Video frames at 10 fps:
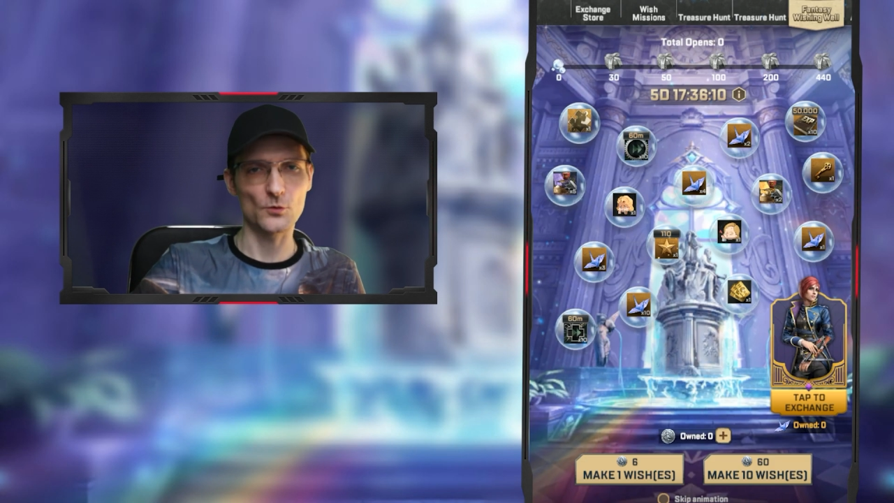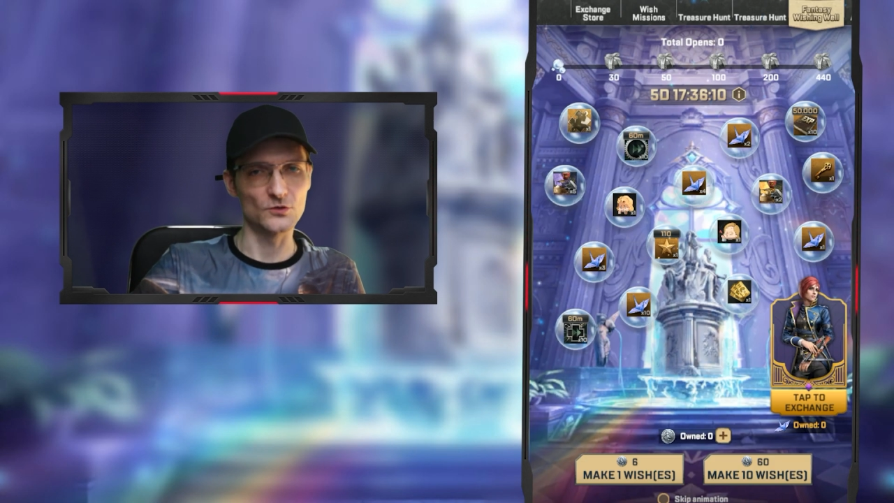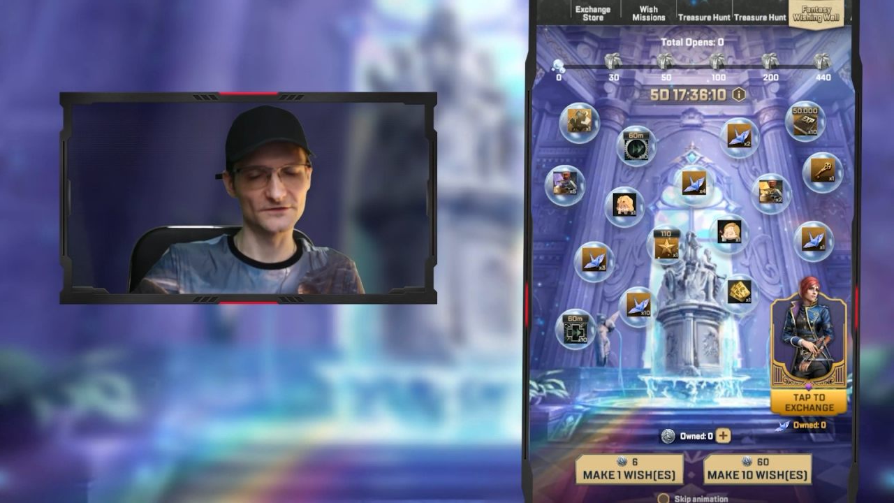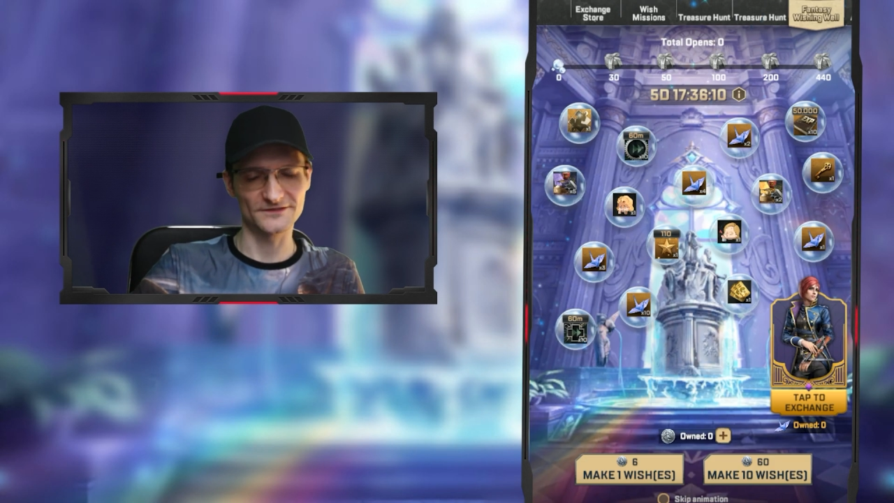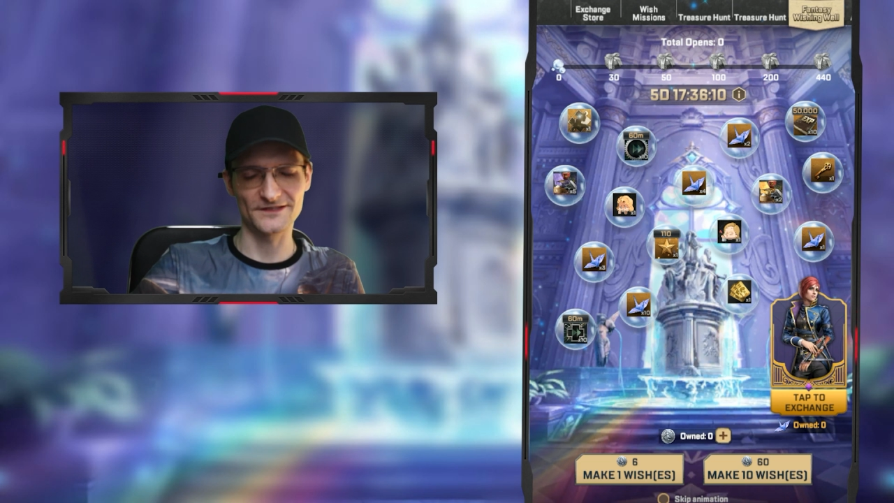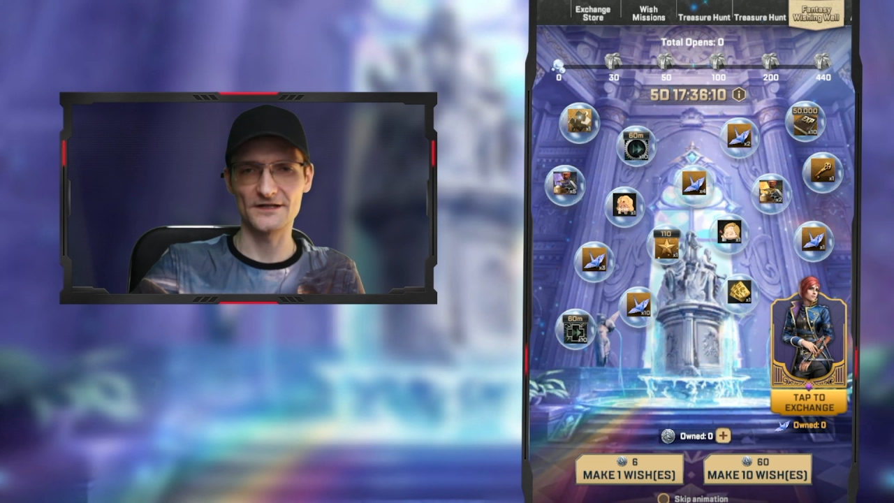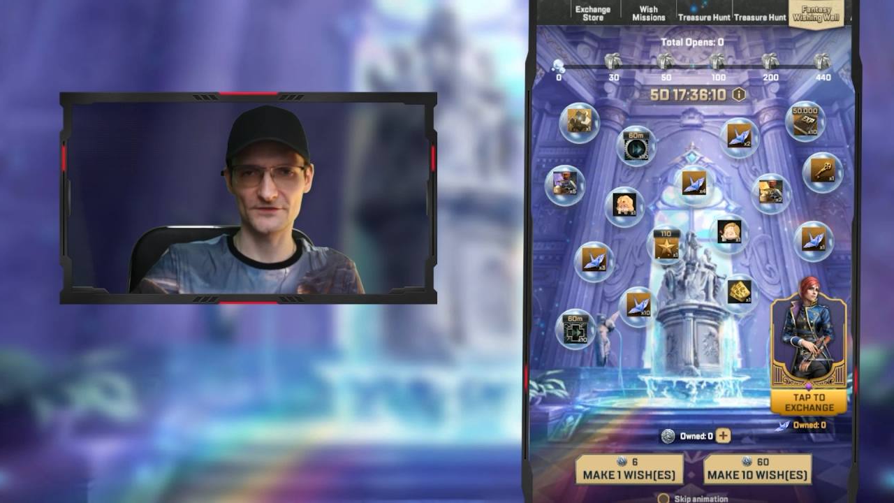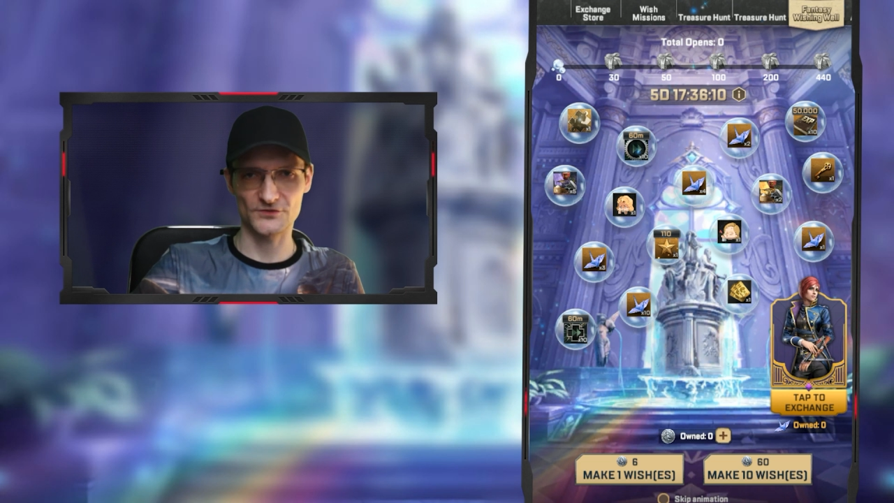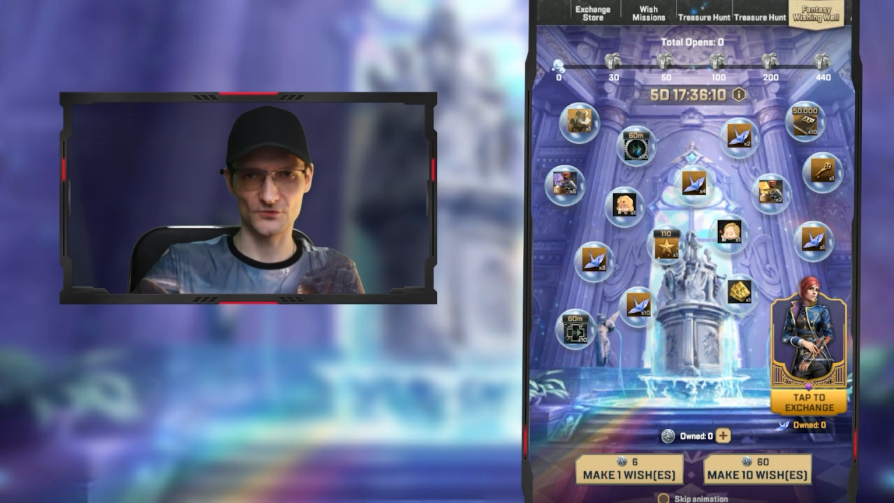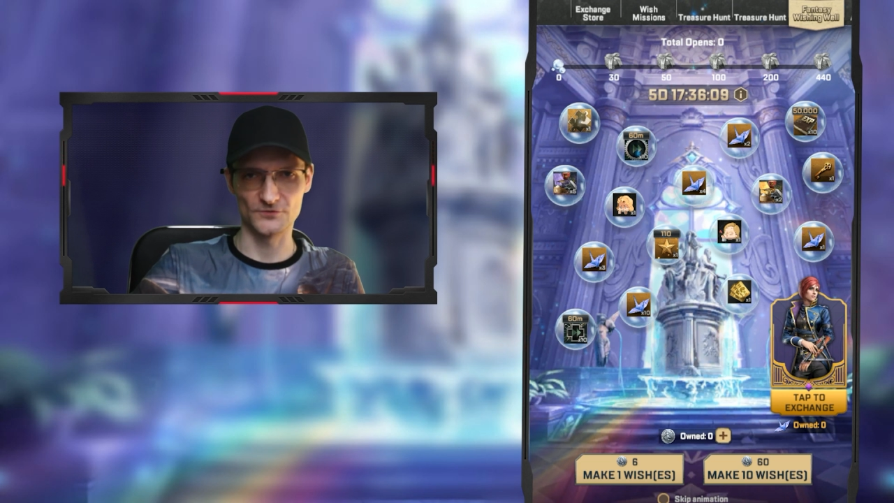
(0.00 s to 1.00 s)
will start
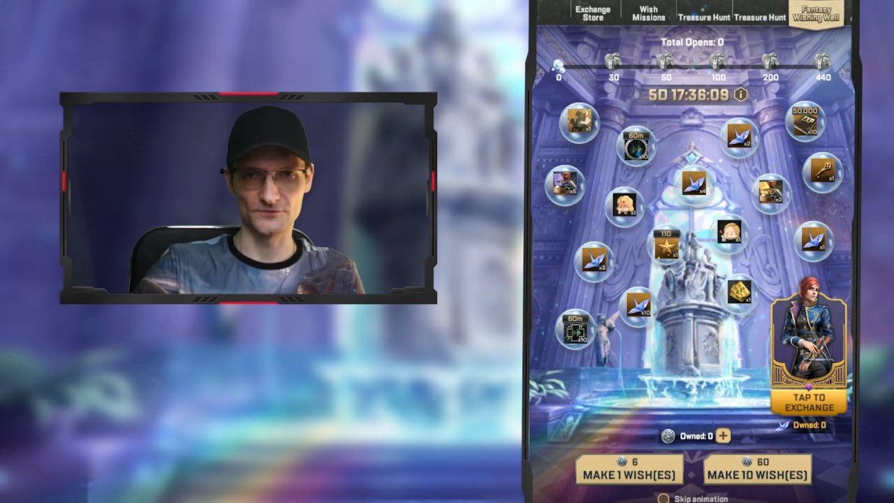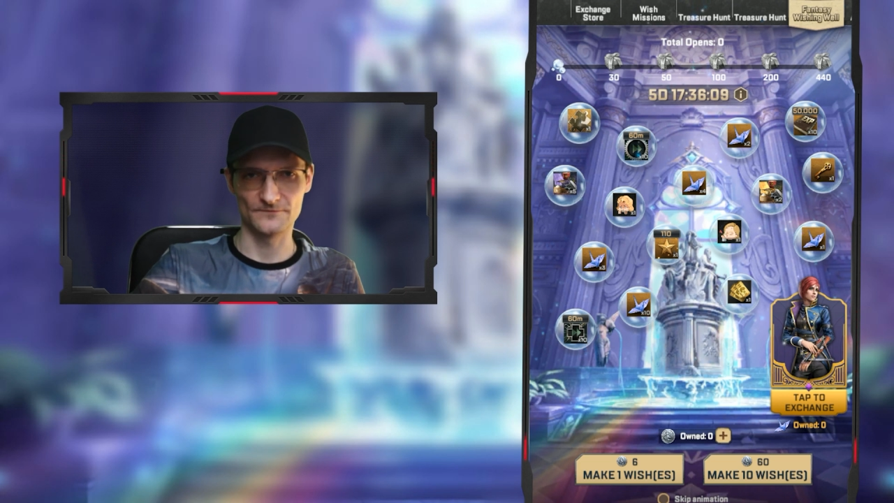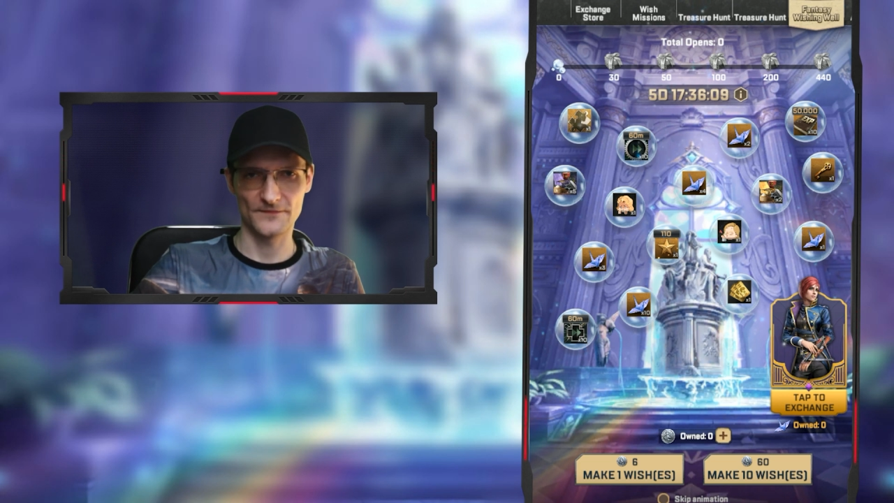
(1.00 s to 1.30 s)
soon.